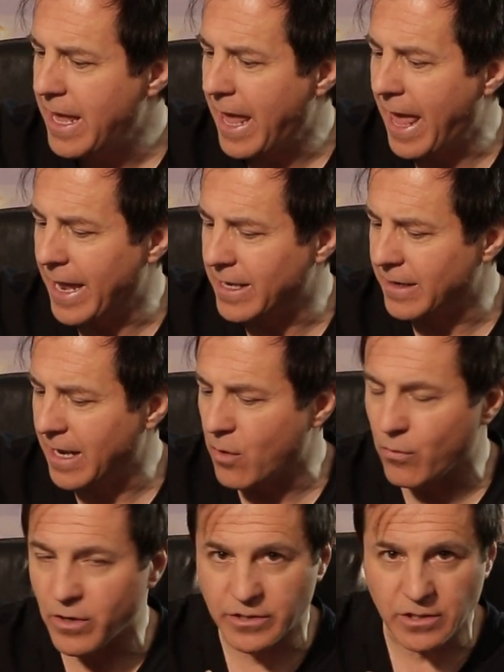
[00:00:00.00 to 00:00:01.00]
And it
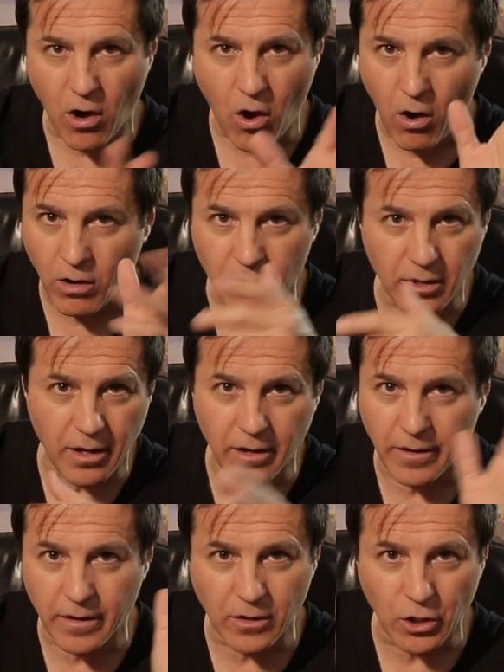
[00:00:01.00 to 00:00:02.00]
was all
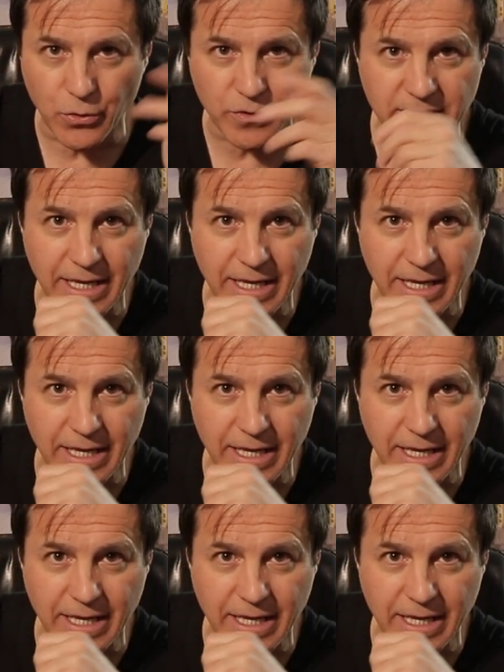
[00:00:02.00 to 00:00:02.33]
loose